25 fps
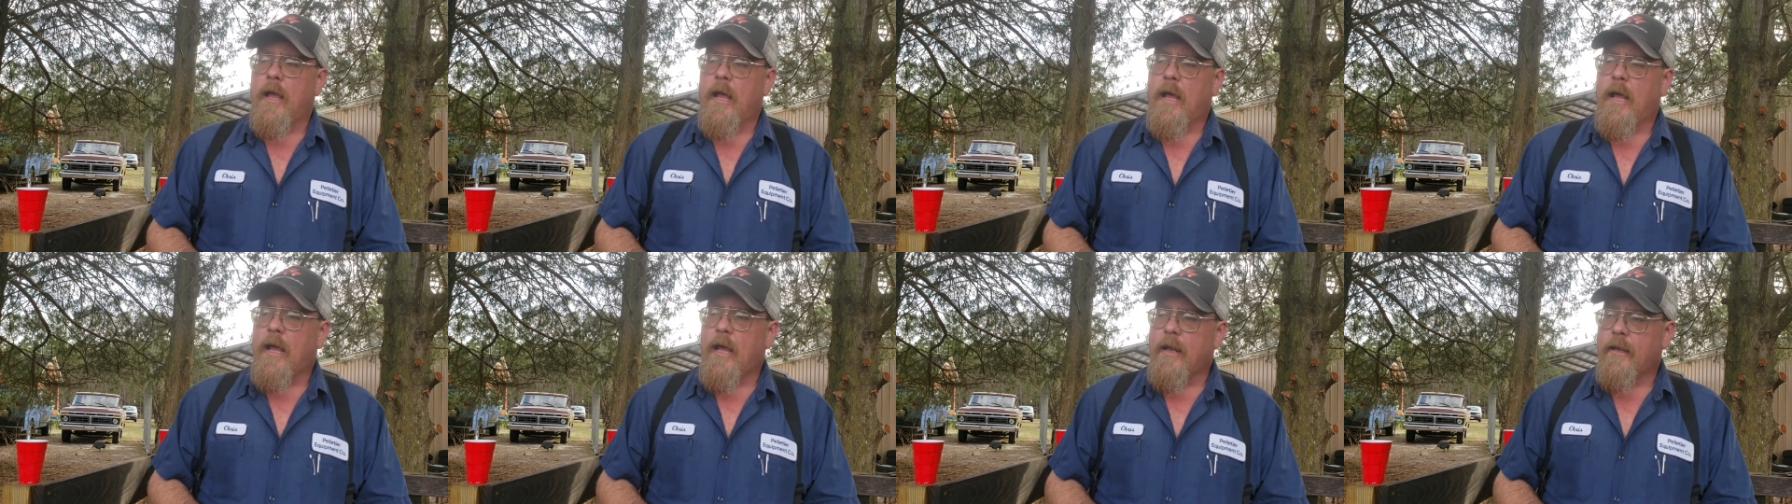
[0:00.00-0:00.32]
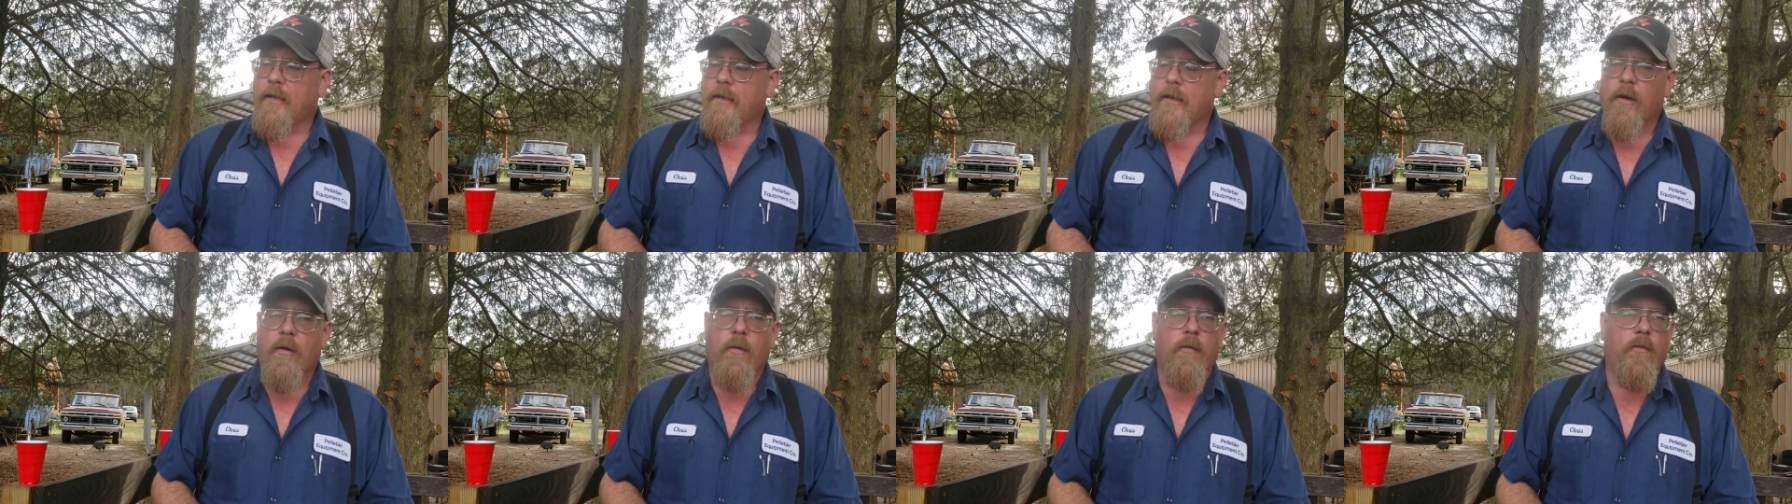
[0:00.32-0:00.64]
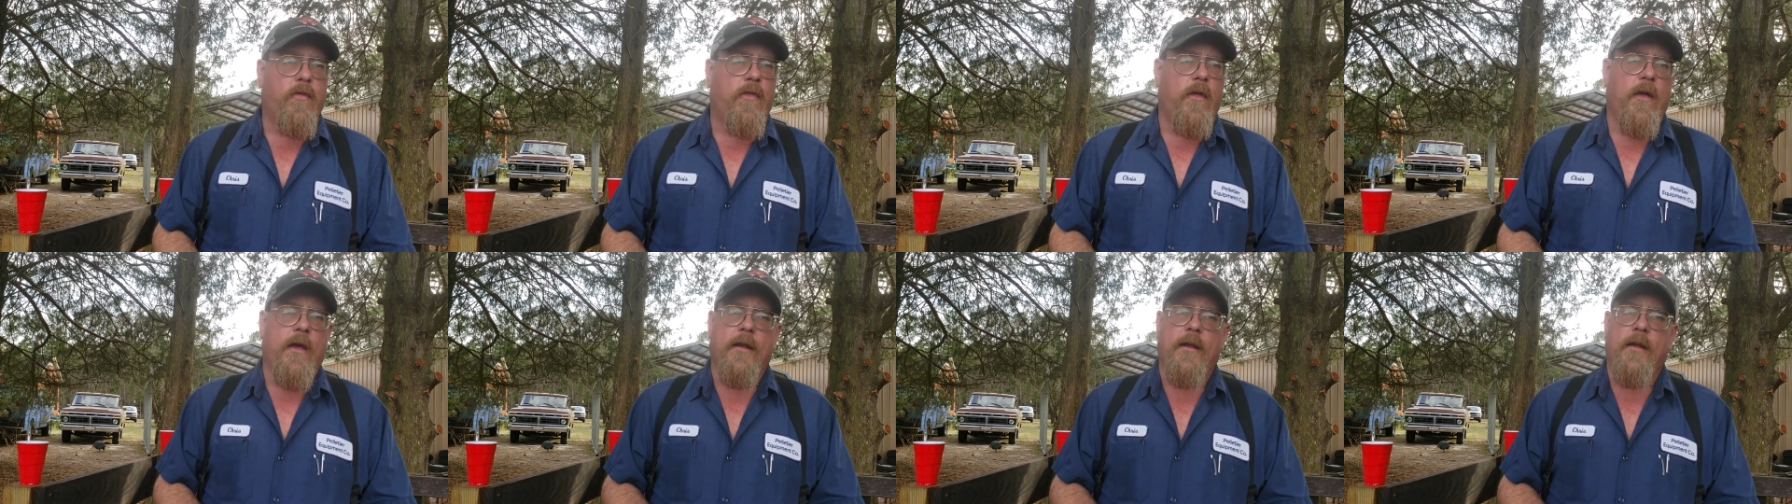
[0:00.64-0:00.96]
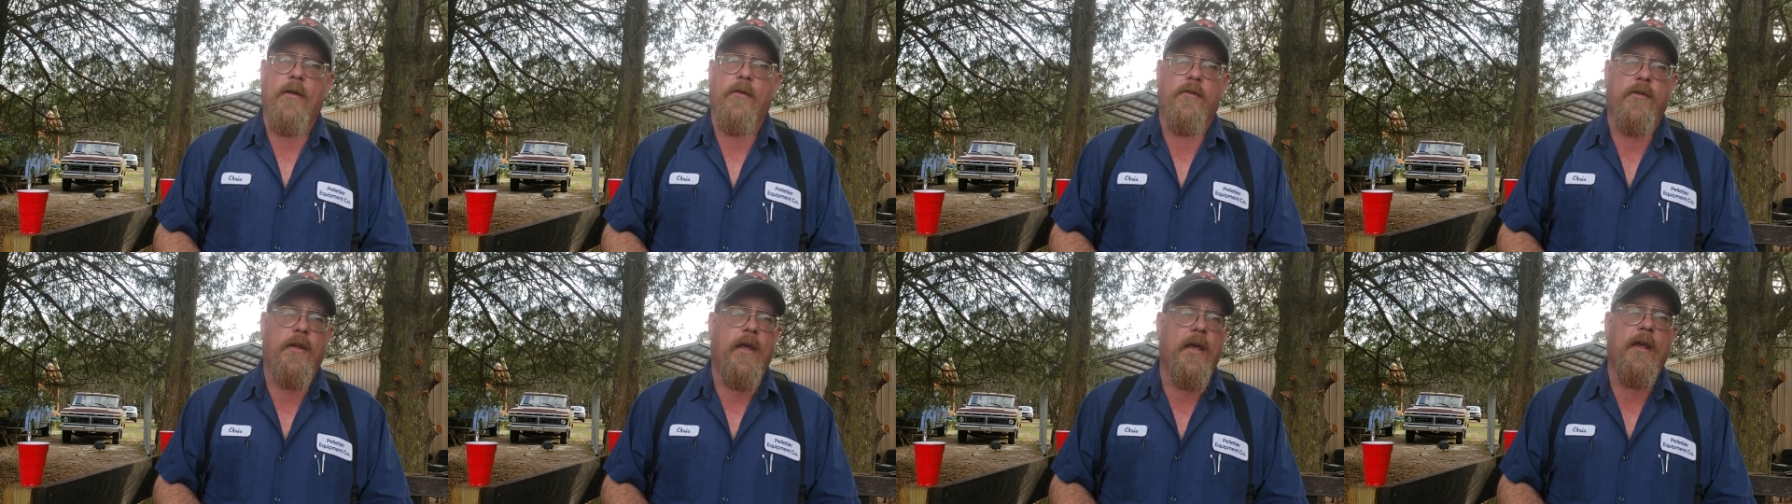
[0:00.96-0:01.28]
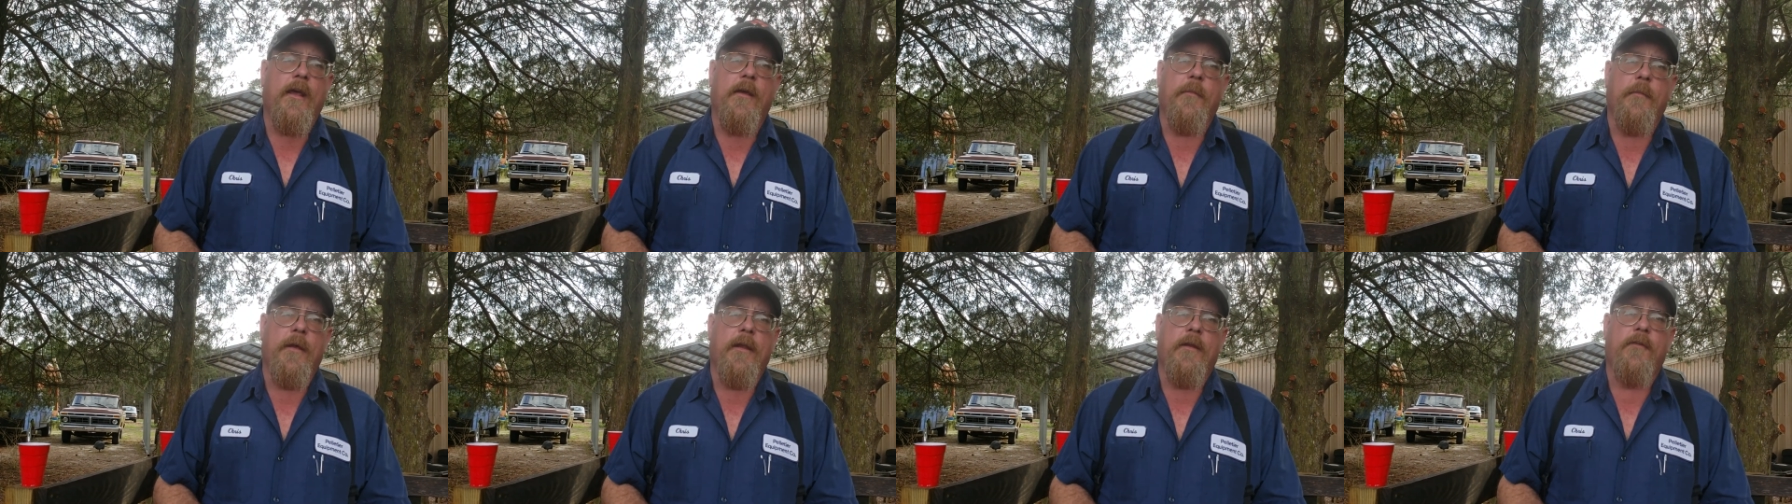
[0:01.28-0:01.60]
I don't think they'll
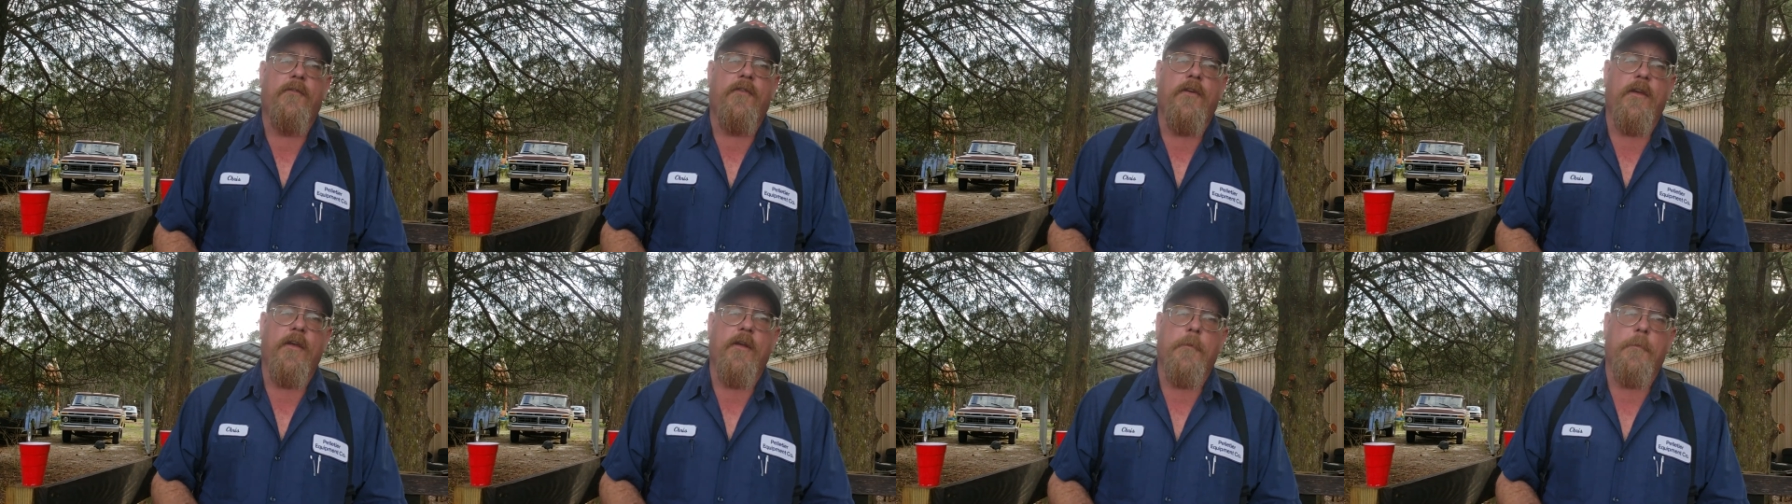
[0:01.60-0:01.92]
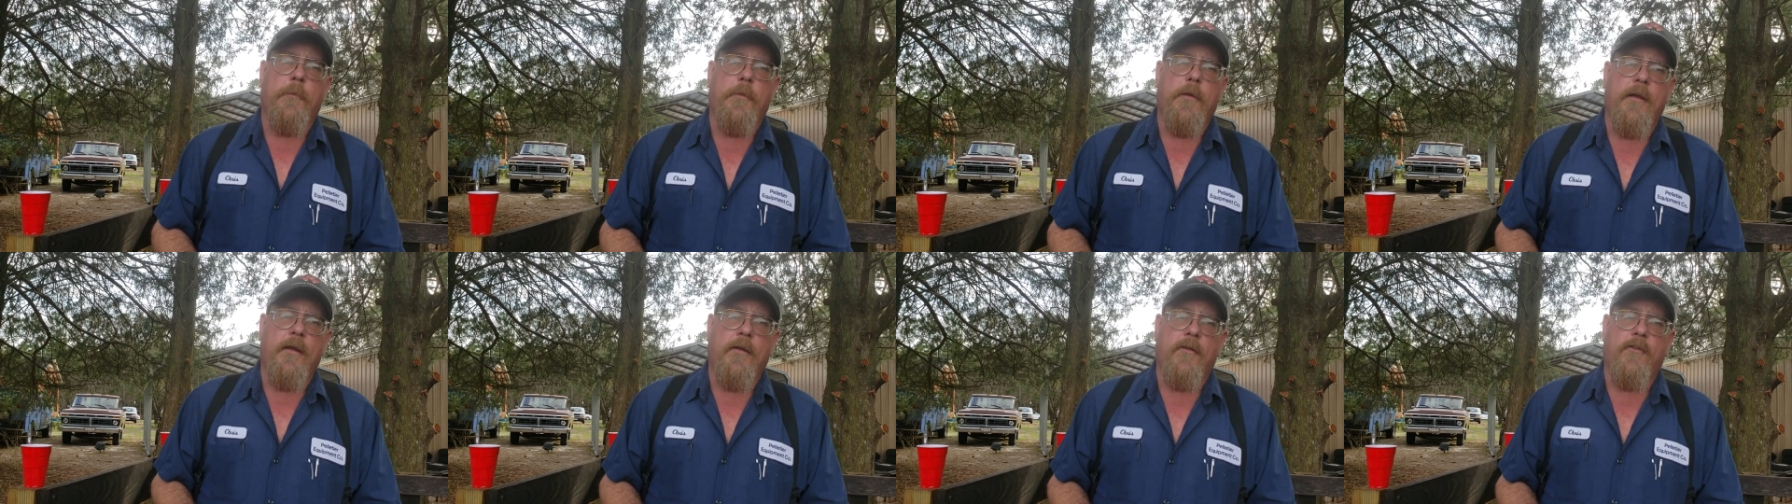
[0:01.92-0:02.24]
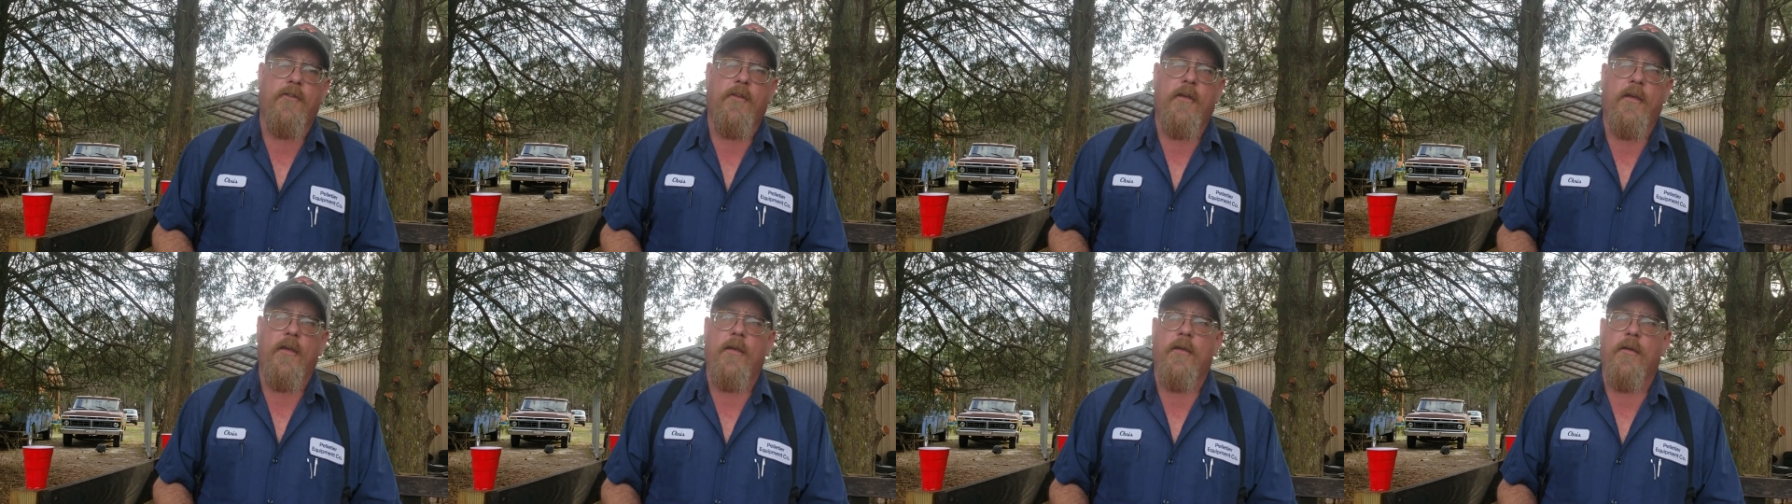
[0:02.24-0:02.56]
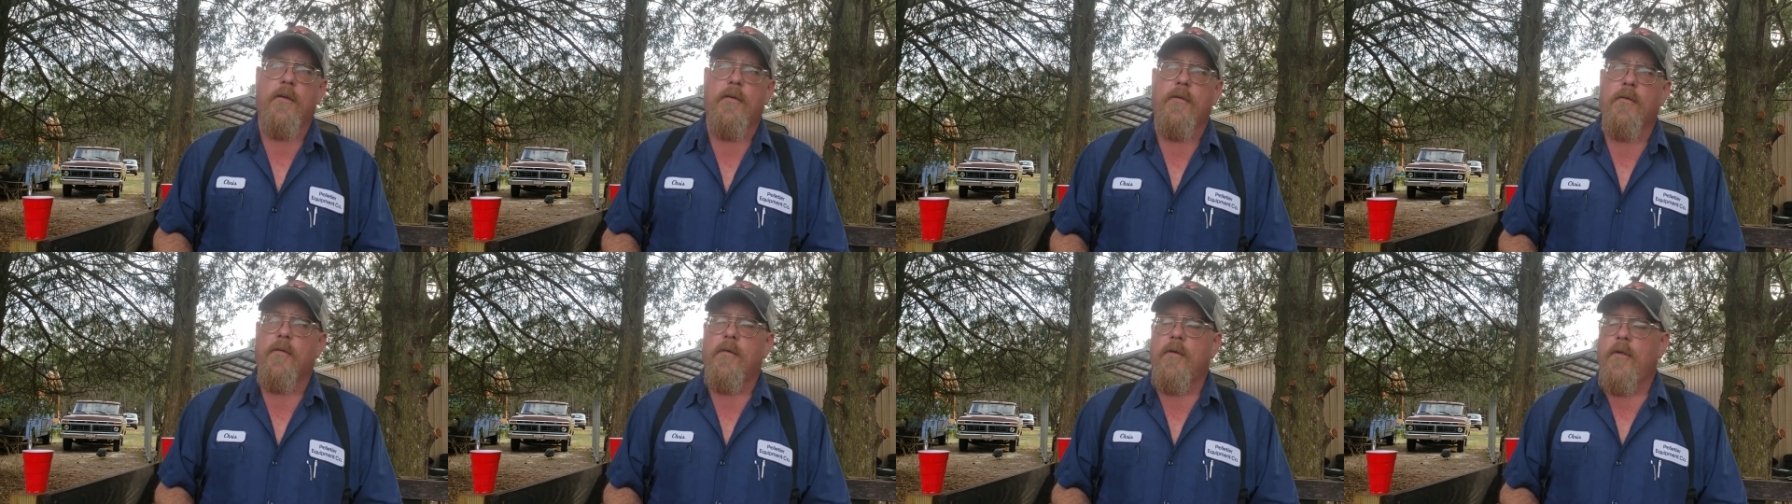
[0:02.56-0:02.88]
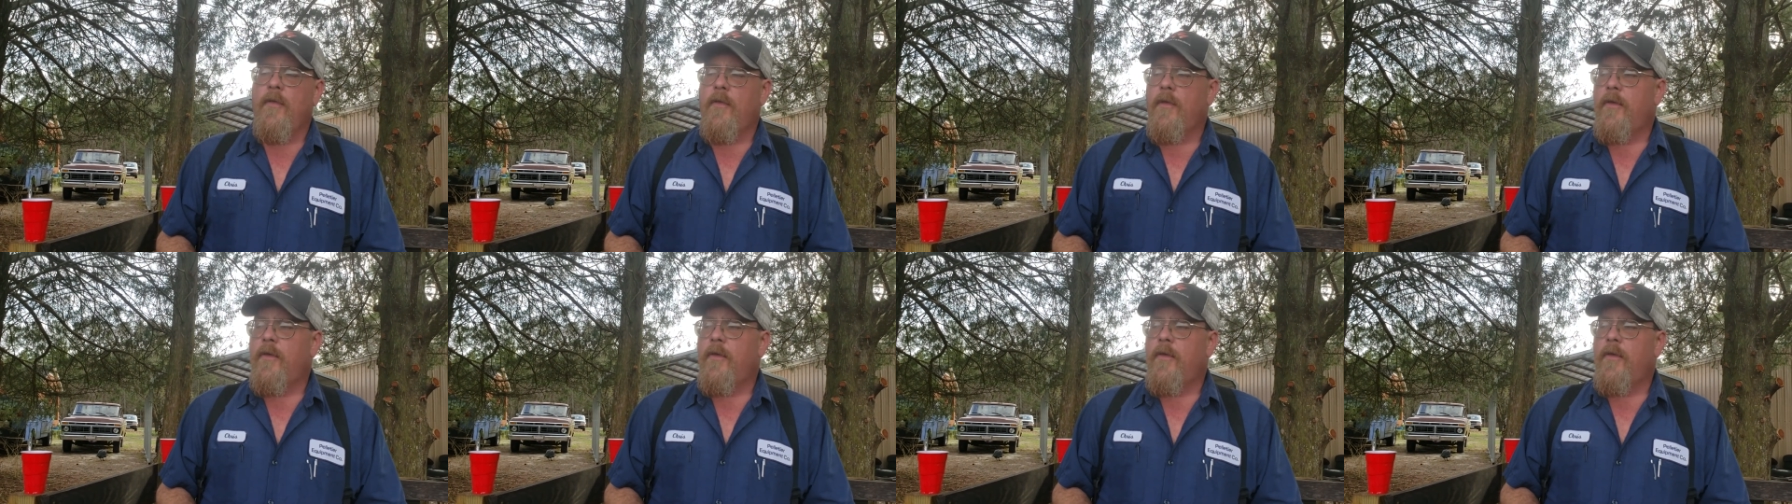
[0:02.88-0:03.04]
take them at the feeder pig sale.